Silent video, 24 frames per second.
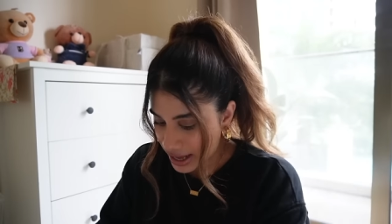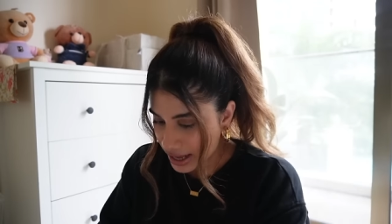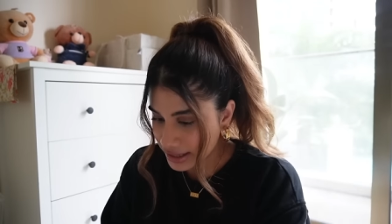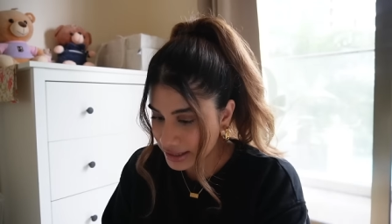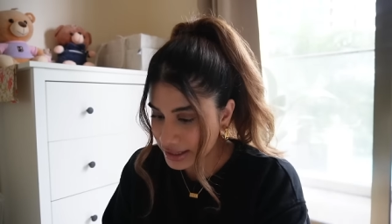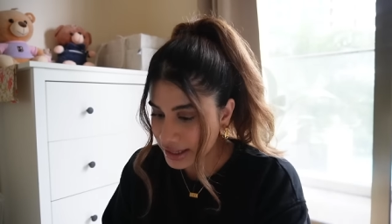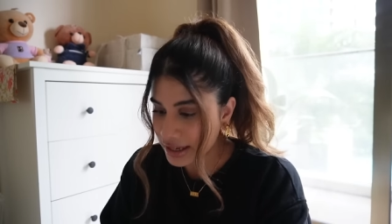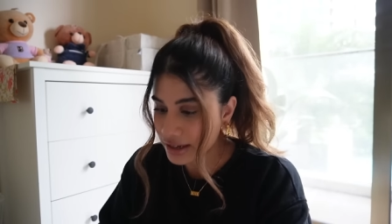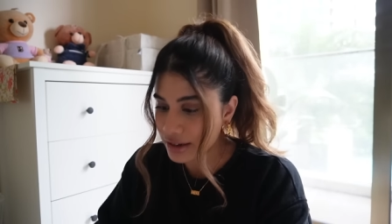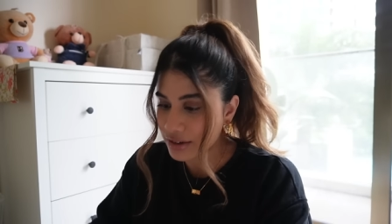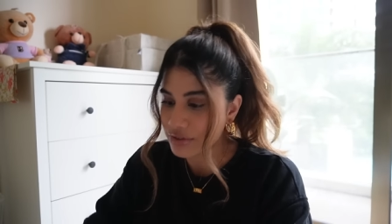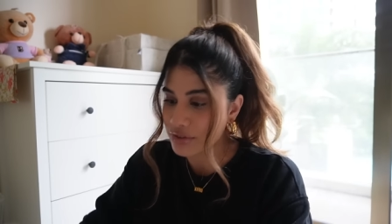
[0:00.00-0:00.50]
And
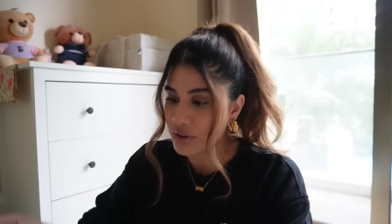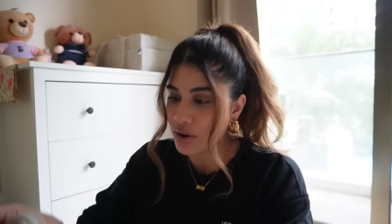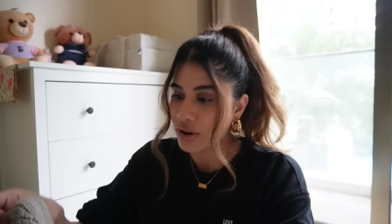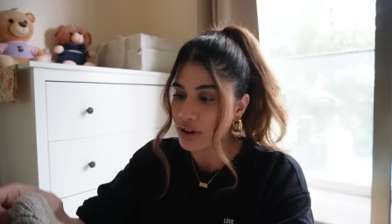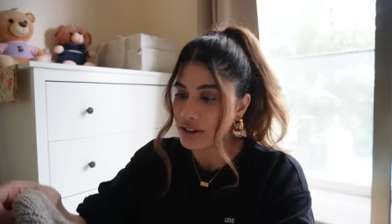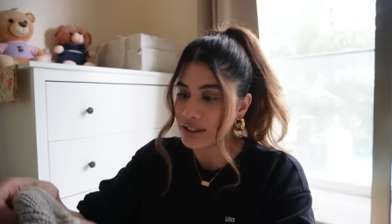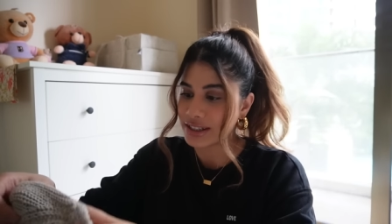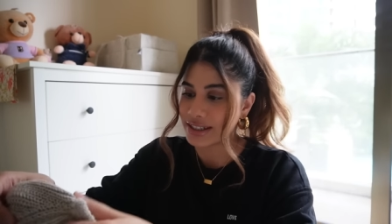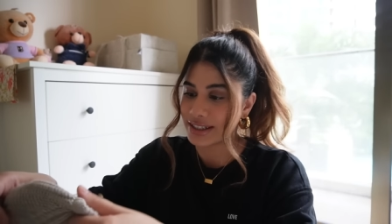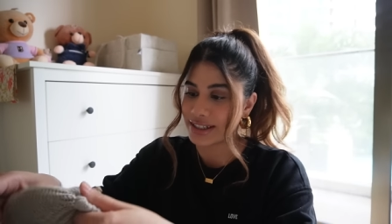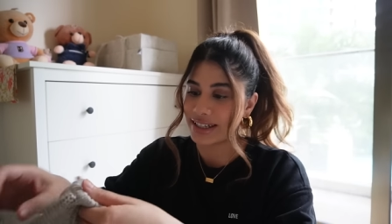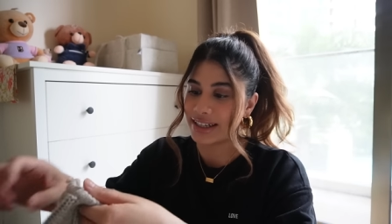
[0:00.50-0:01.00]
then of
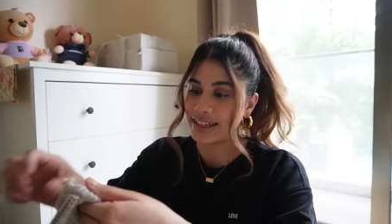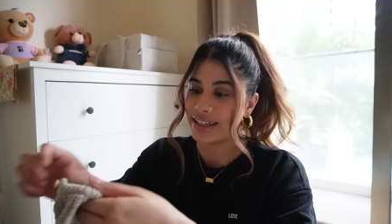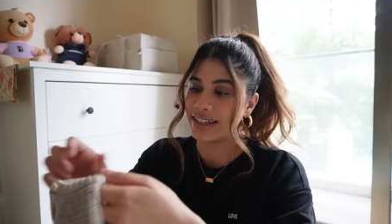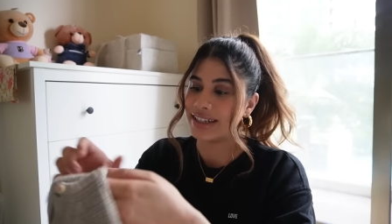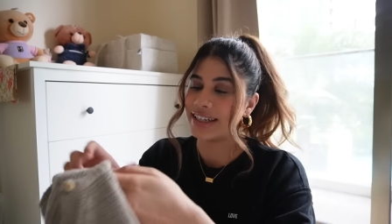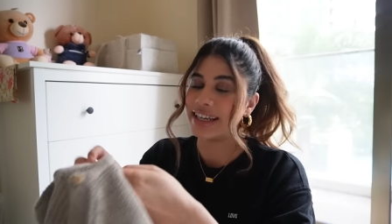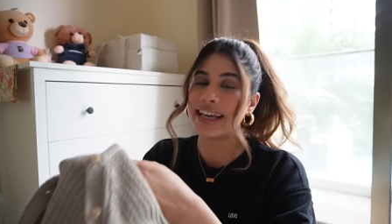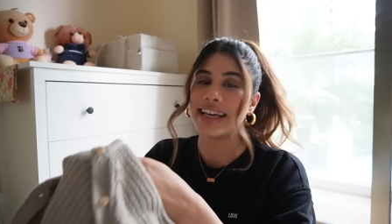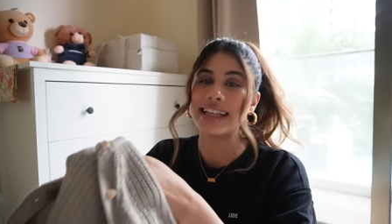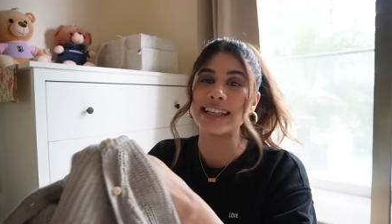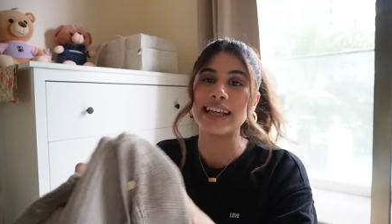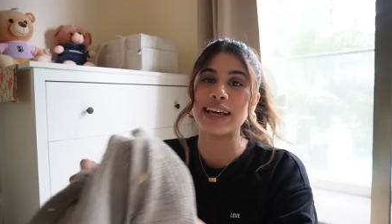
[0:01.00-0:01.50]
course,
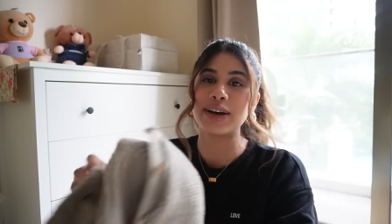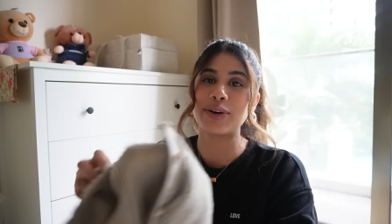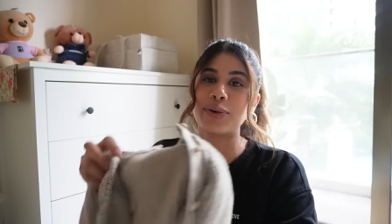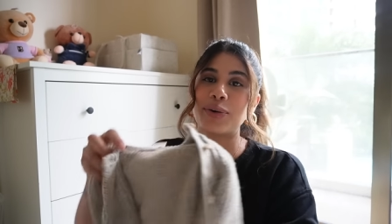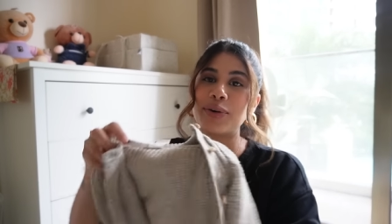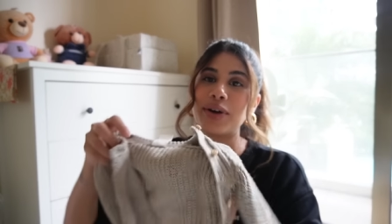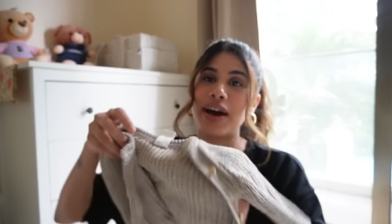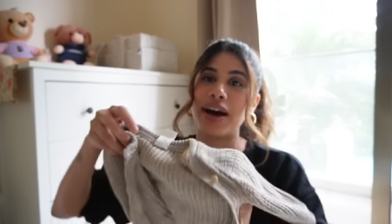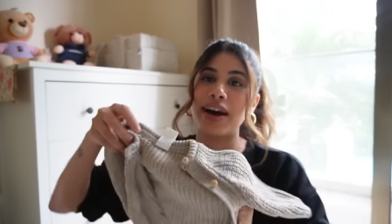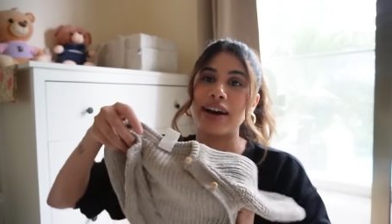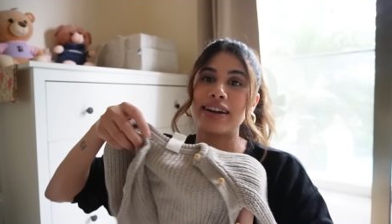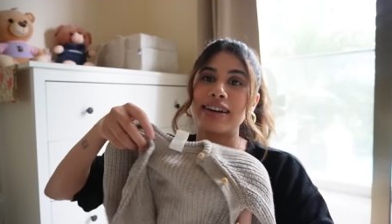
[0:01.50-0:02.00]
ye
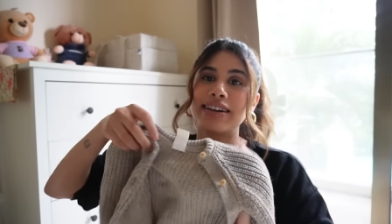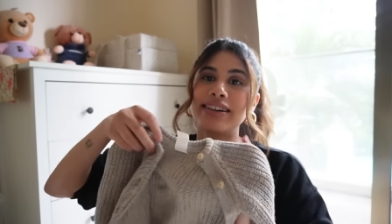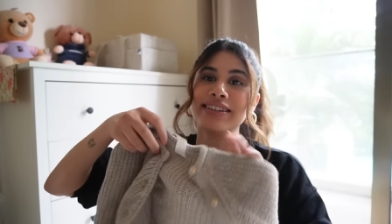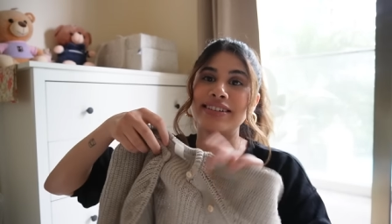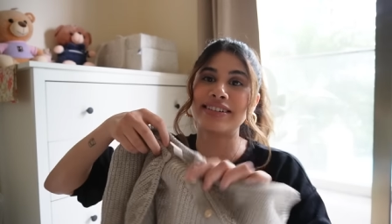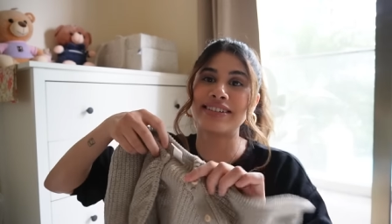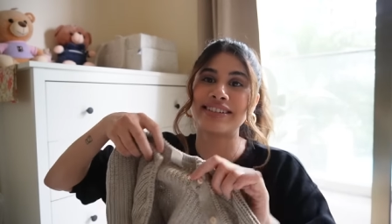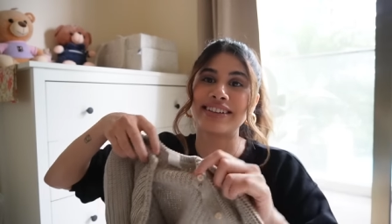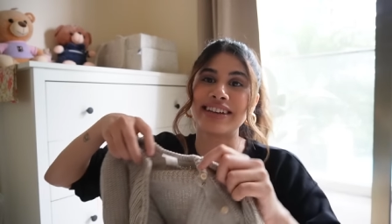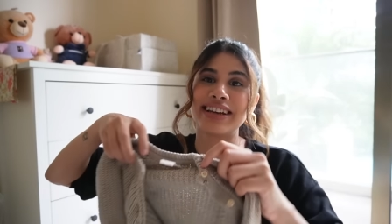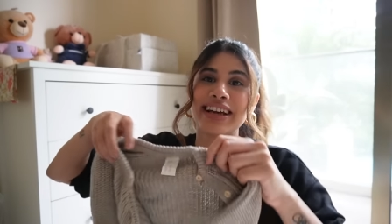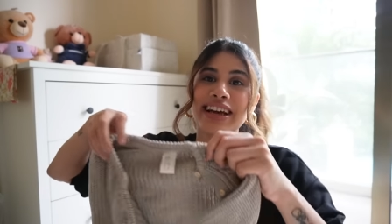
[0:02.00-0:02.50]
dekho yaar
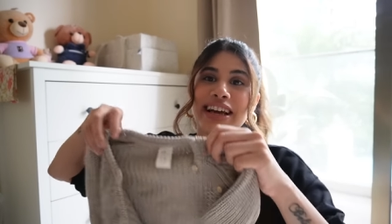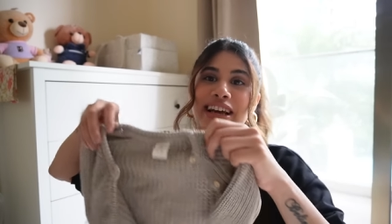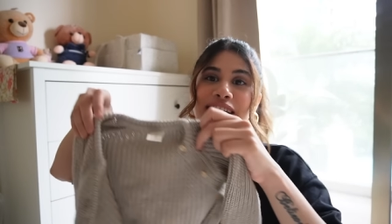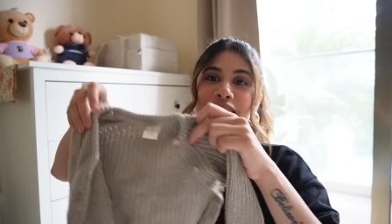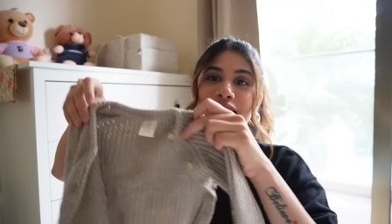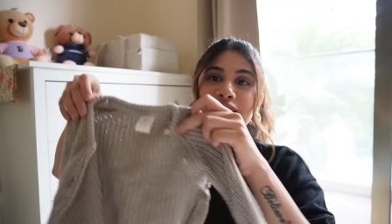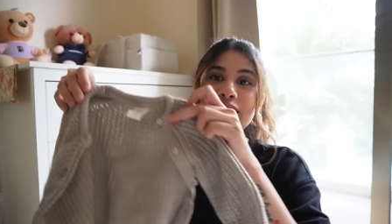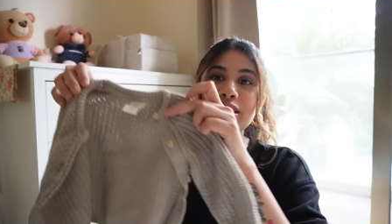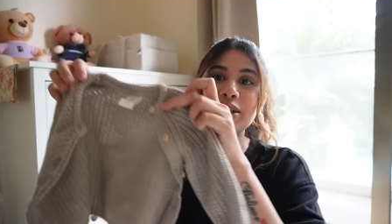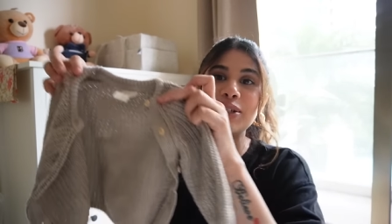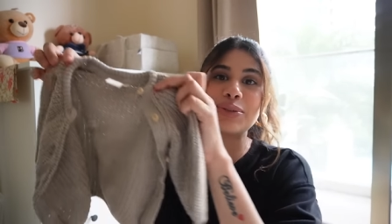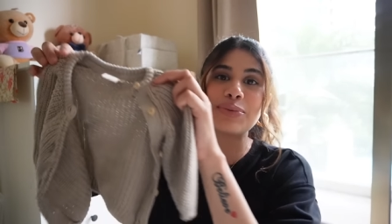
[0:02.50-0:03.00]

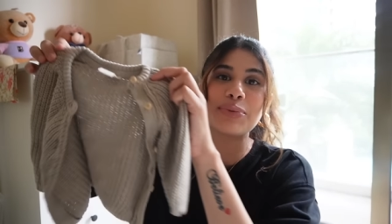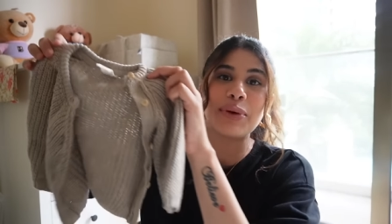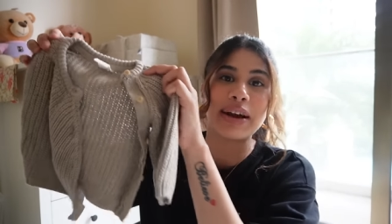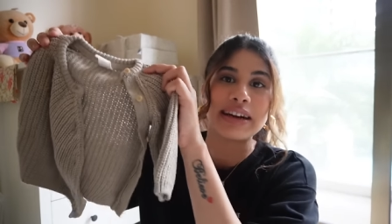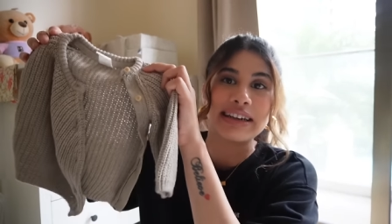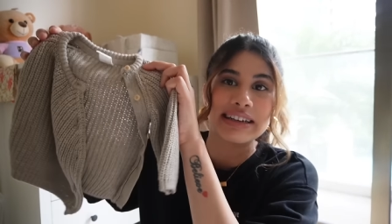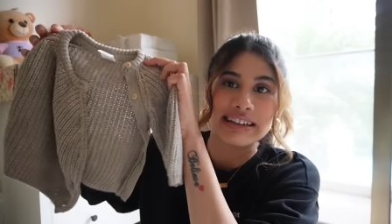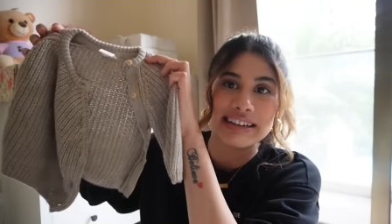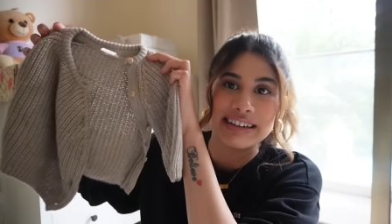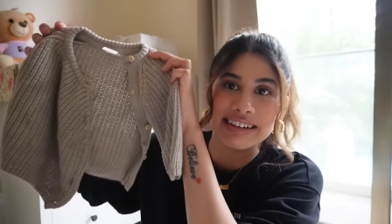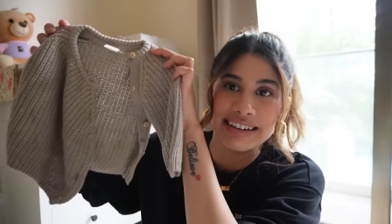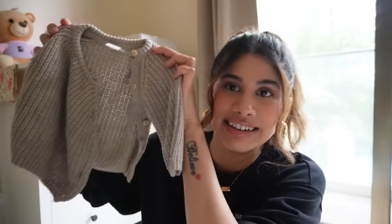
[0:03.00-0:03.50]

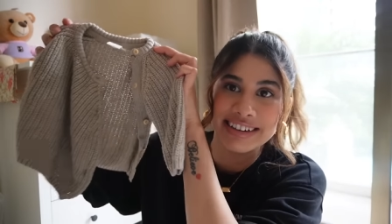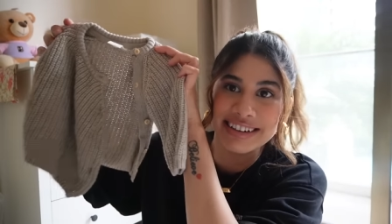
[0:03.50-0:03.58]
sweater